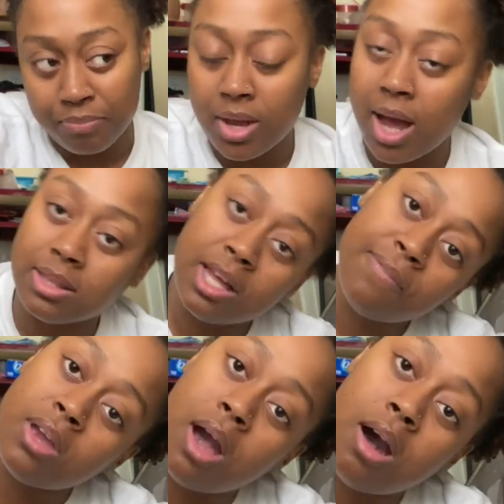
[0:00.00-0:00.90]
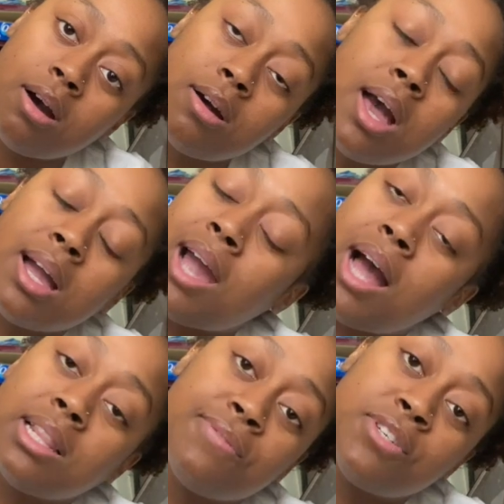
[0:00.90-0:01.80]
I love y'all.
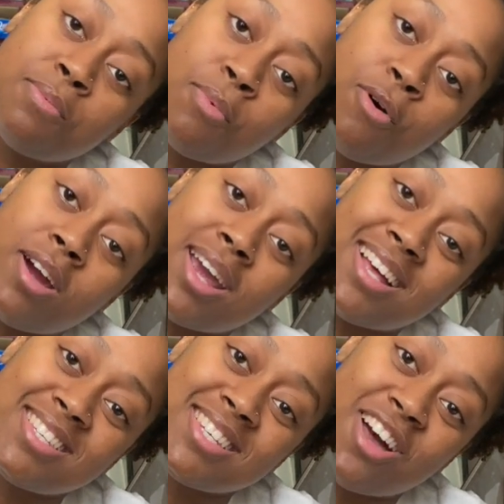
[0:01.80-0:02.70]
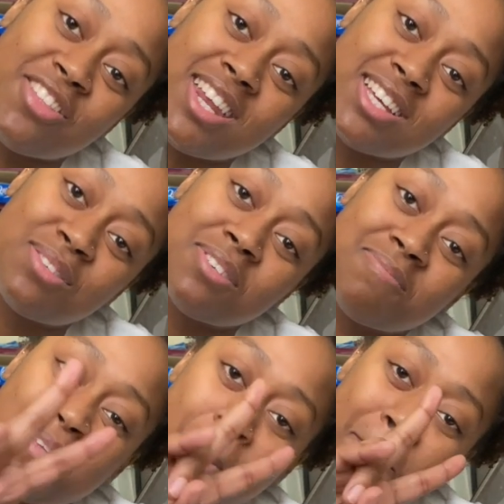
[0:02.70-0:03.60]
God loves you more, and I'll see y'all in the next one.
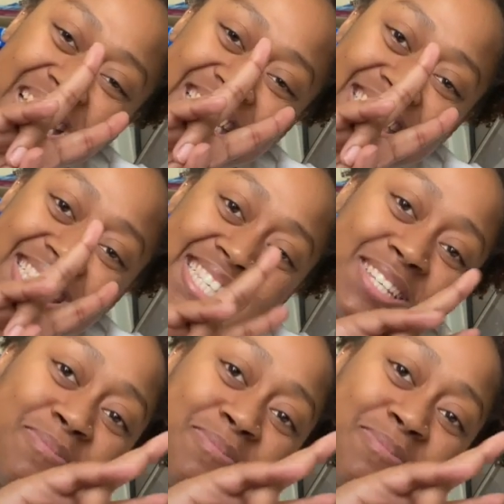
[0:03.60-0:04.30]
Peace.